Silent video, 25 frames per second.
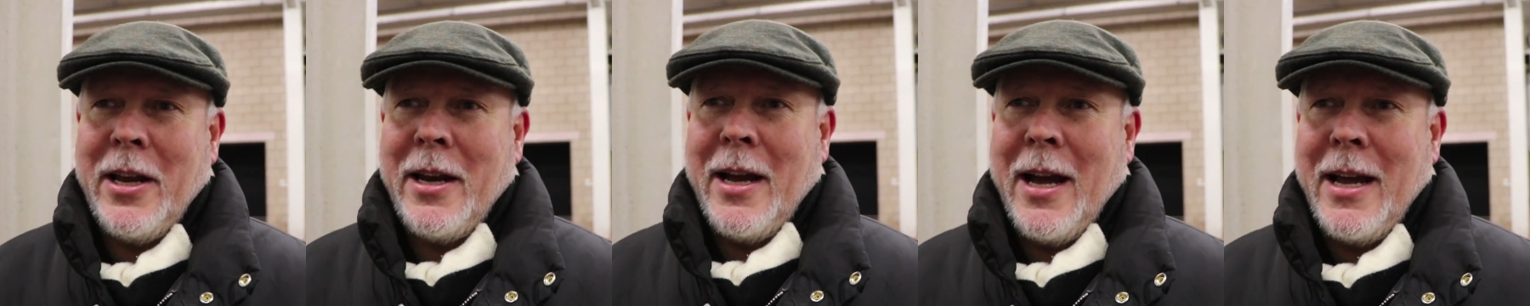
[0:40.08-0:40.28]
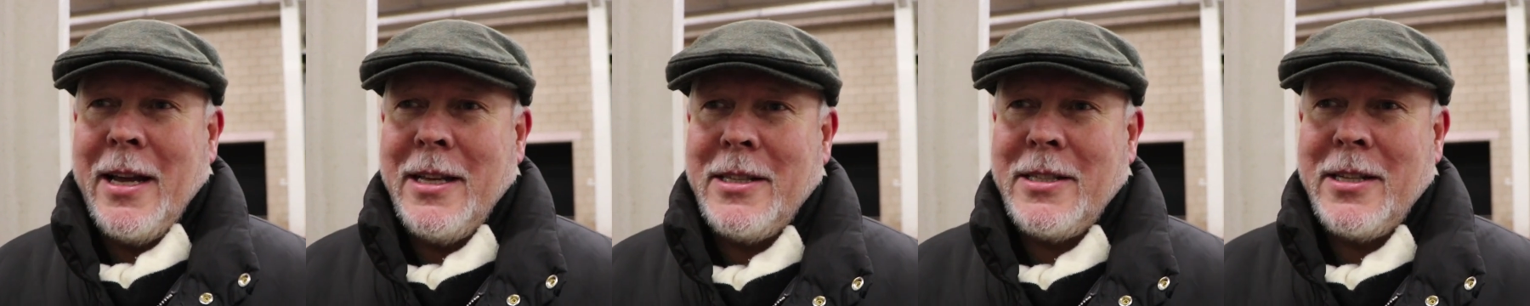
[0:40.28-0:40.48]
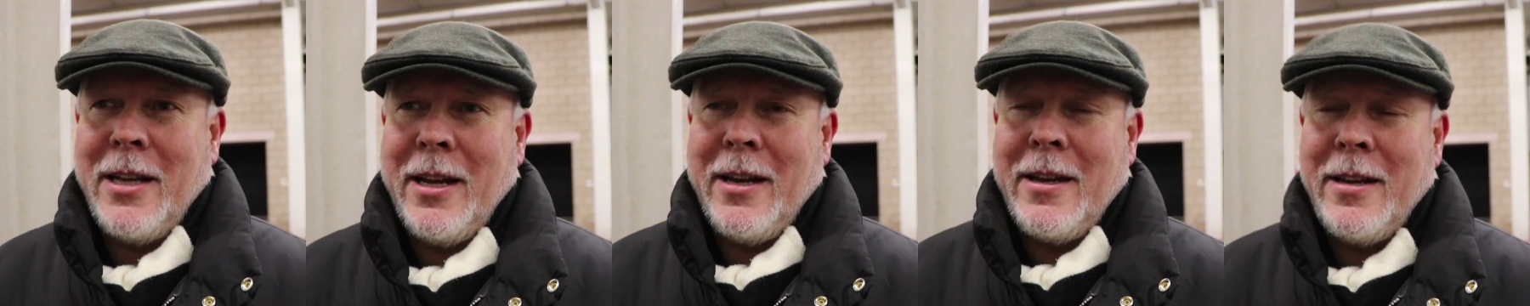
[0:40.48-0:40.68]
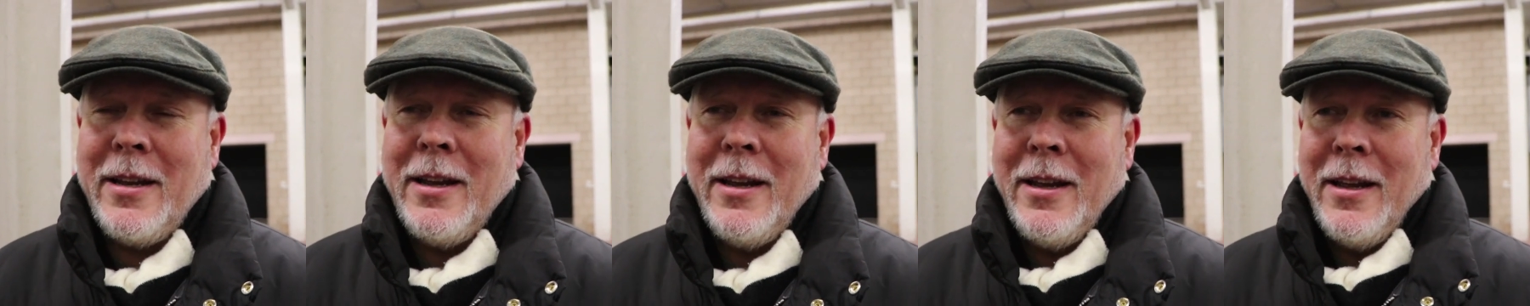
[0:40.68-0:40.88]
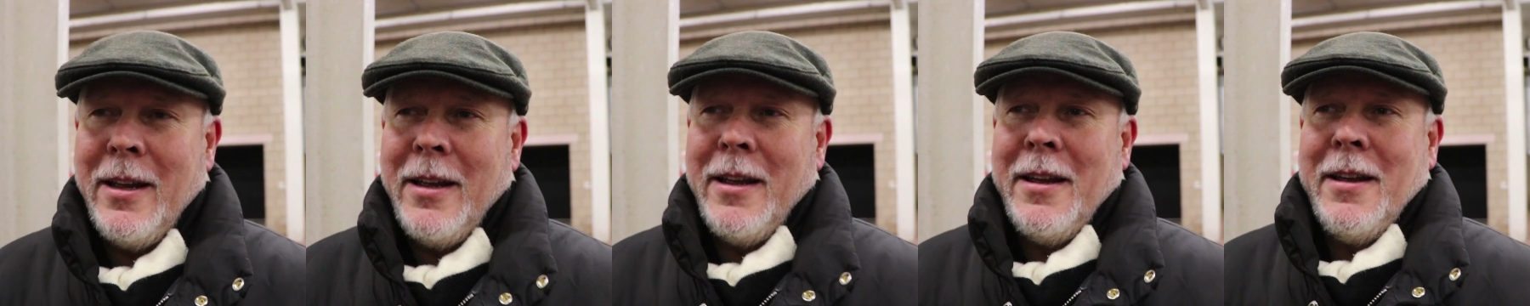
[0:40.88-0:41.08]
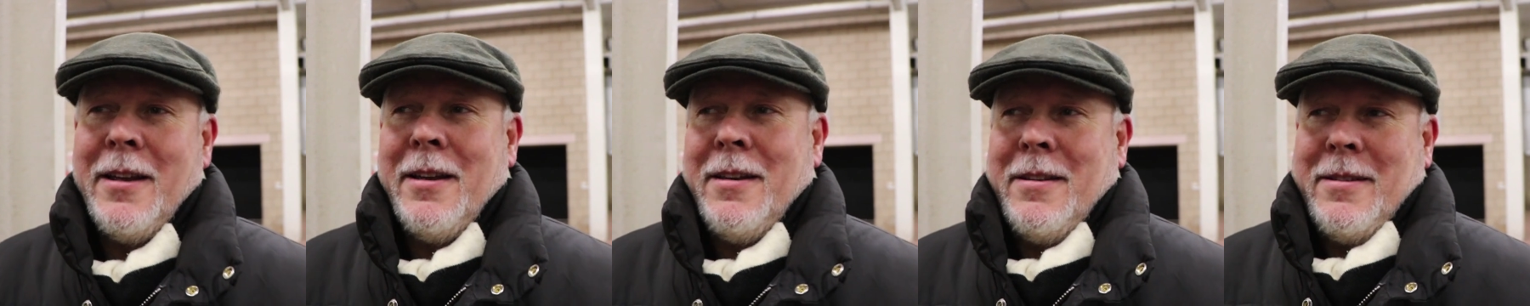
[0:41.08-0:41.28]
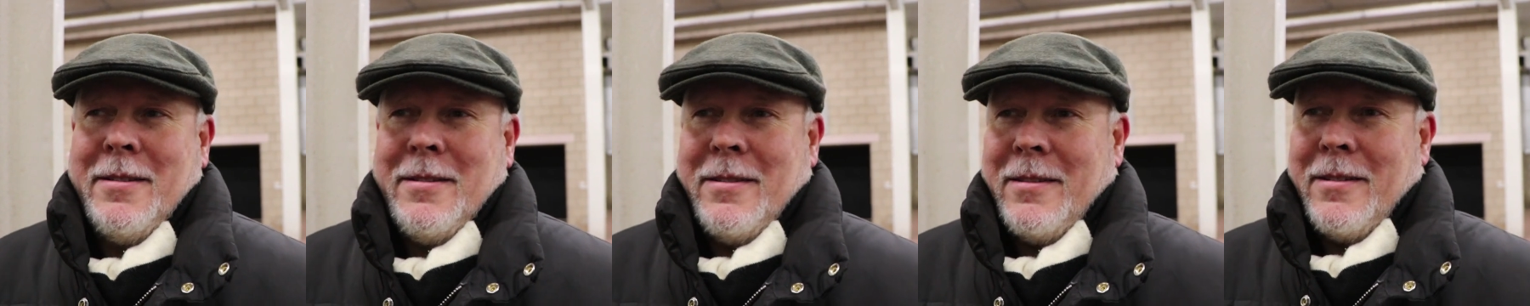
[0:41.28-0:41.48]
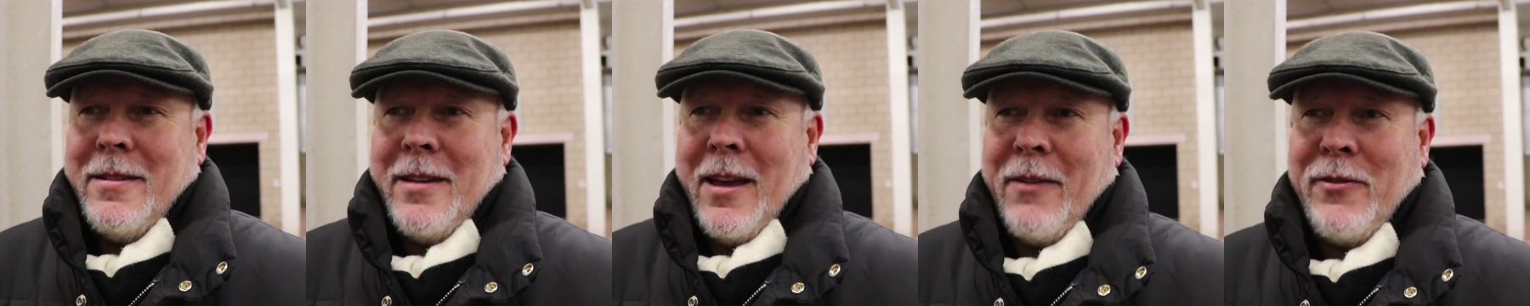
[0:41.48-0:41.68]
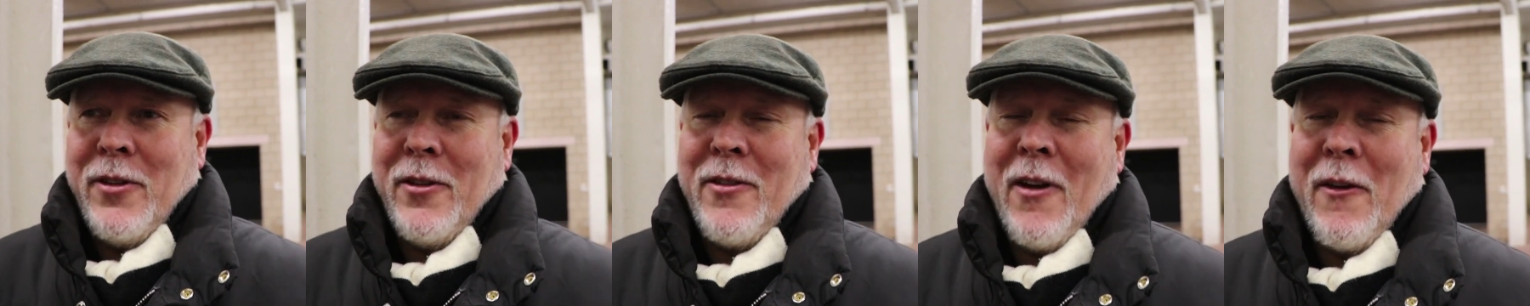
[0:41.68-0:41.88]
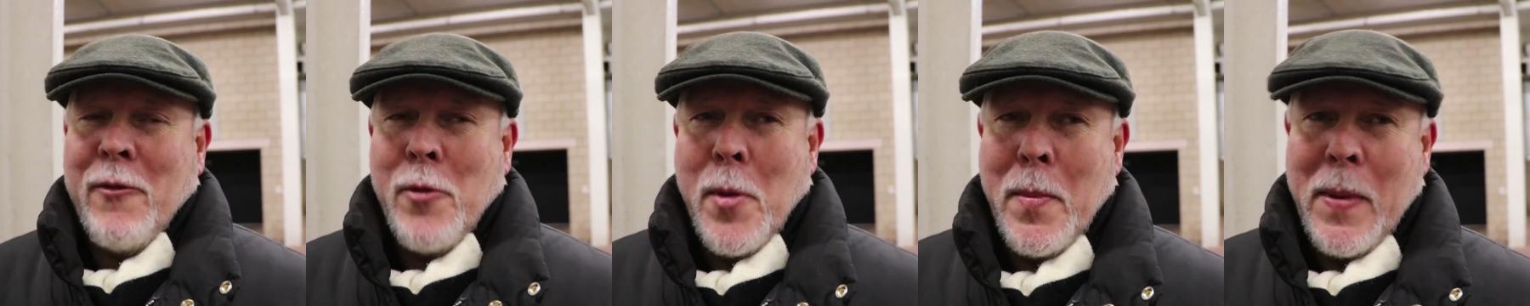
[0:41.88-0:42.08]
United. If
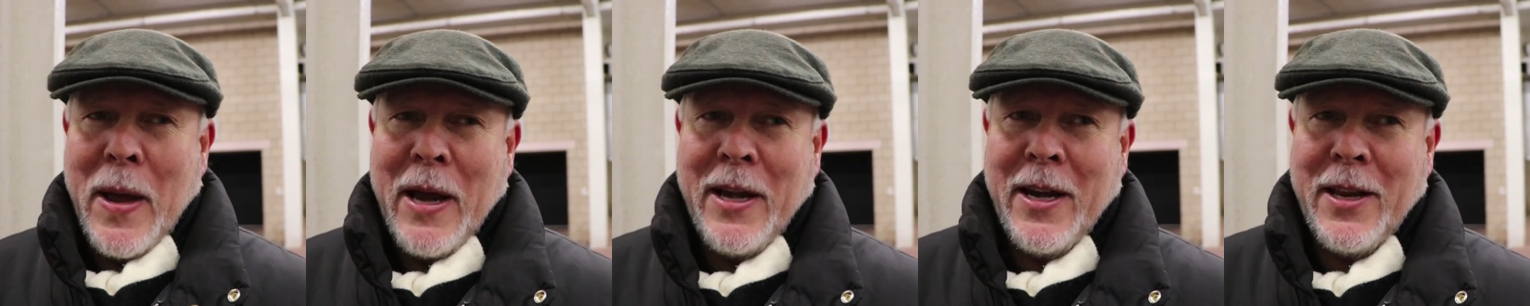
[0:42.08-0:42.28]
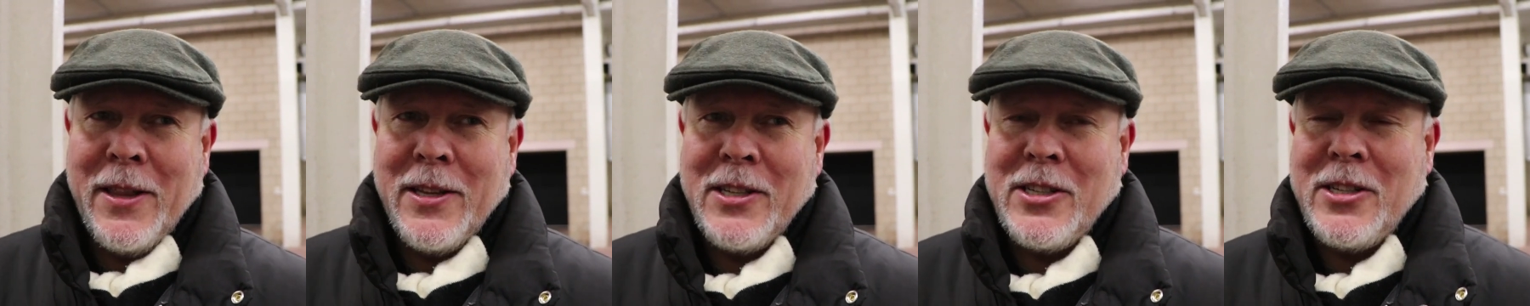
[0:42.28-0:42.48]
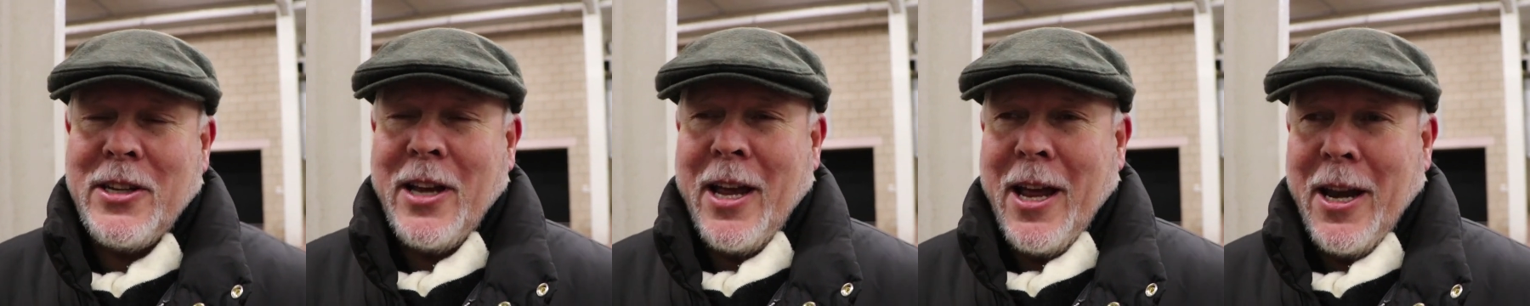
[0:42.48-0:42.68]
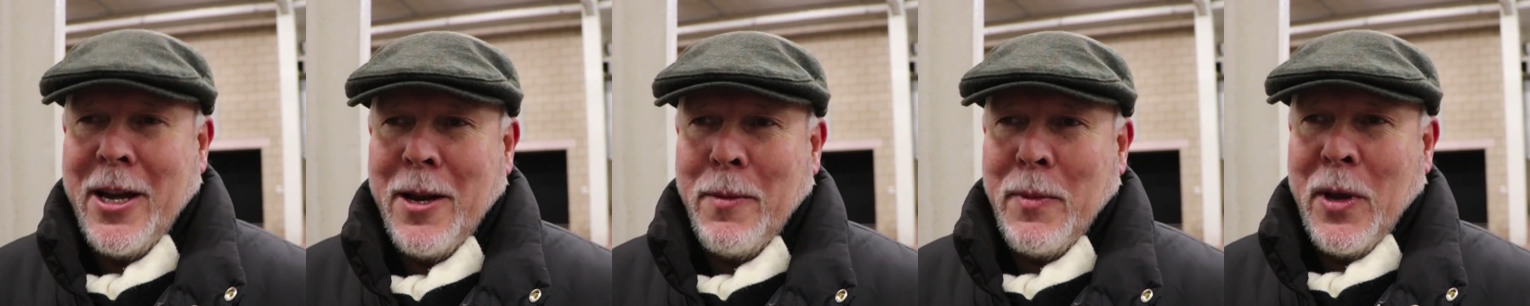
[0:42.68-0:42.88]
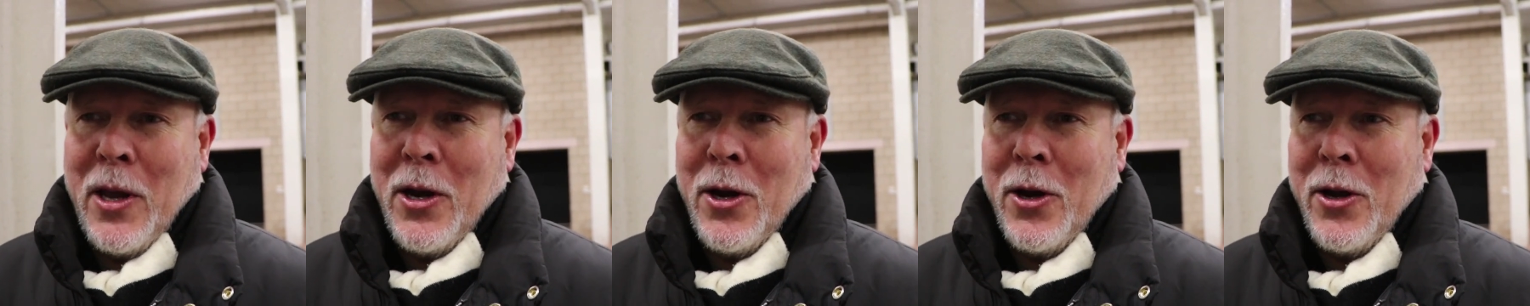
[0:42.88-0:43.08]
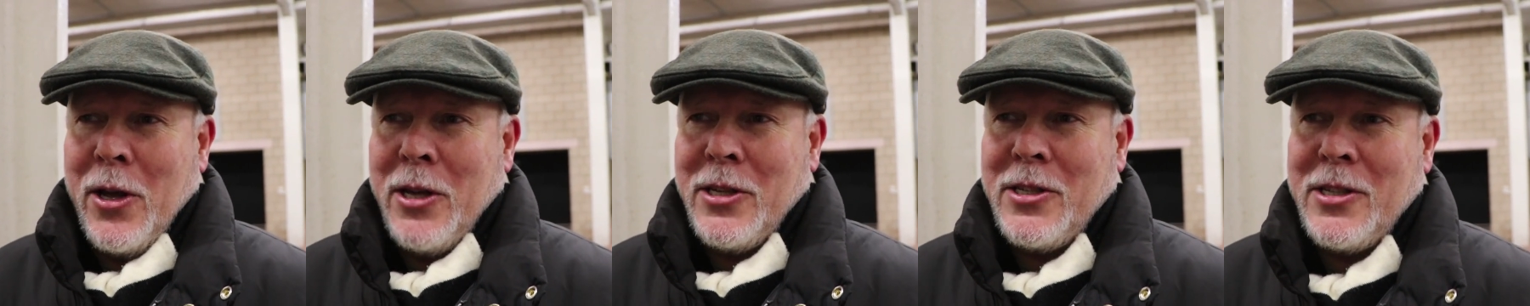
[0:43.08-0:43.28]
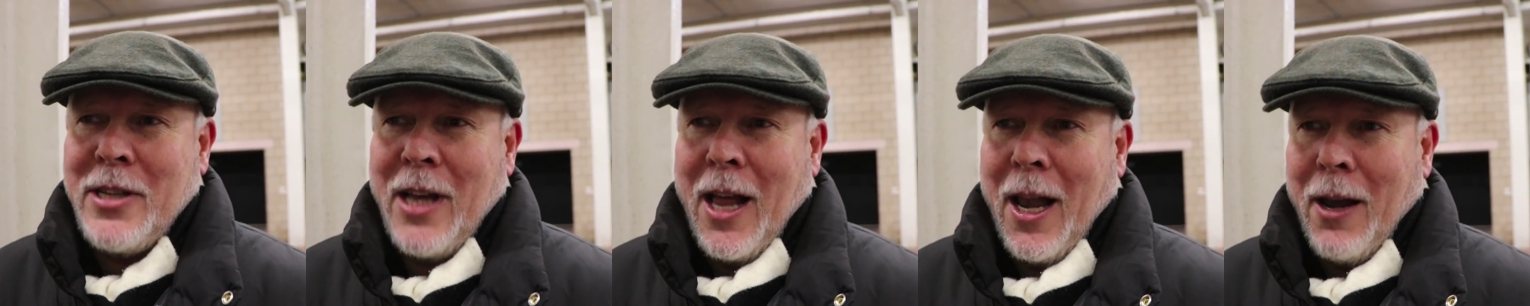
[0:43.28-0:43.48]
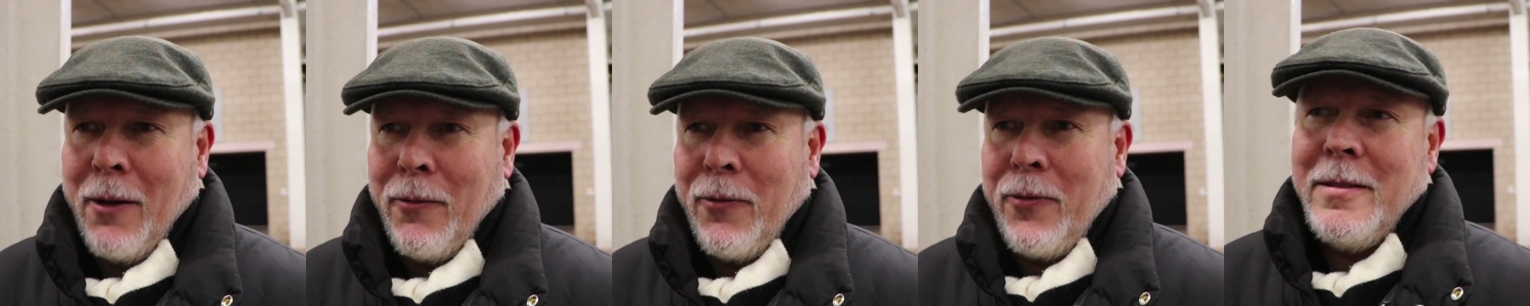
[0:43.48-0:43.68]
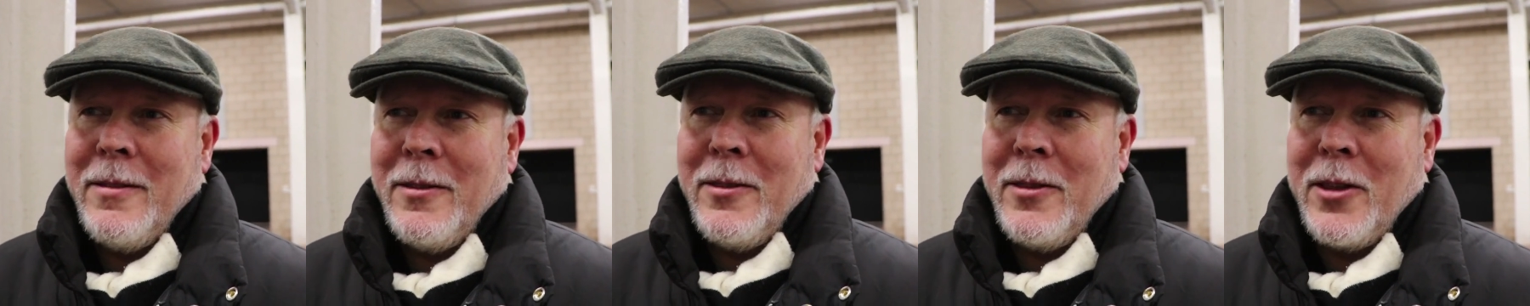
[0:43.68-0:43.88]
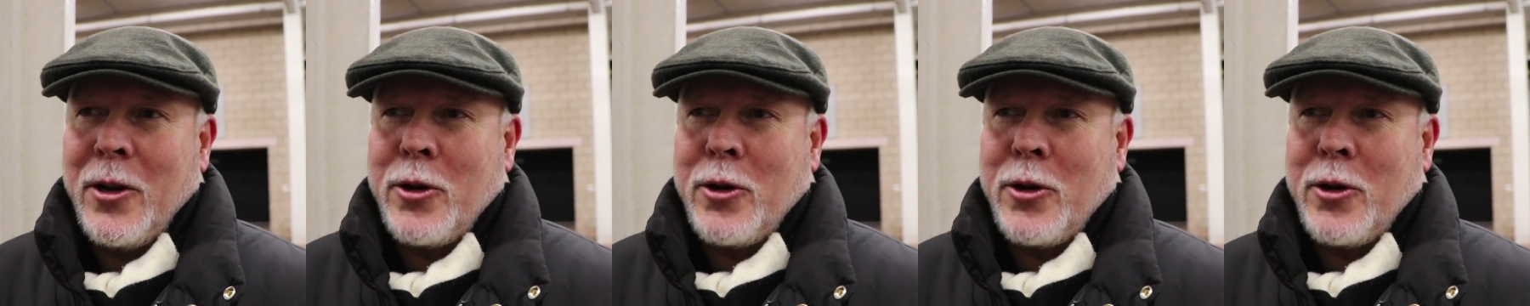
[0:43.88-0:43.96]
you've ever been in the stadium, you know yourself,